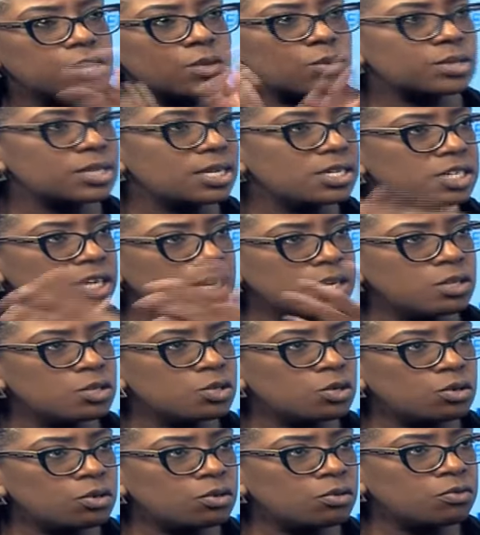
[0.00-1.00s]
was a change
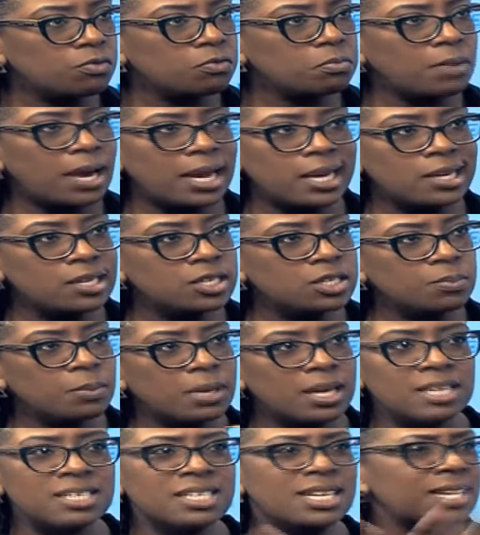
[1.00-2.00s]
of
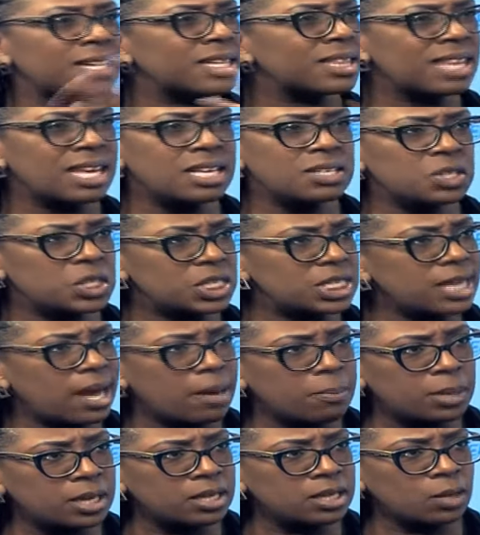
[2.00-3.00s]
management, and then things just
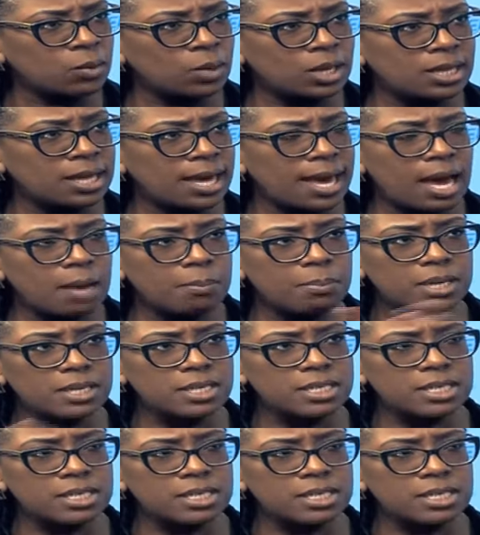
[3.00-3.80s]
happened the way they happened.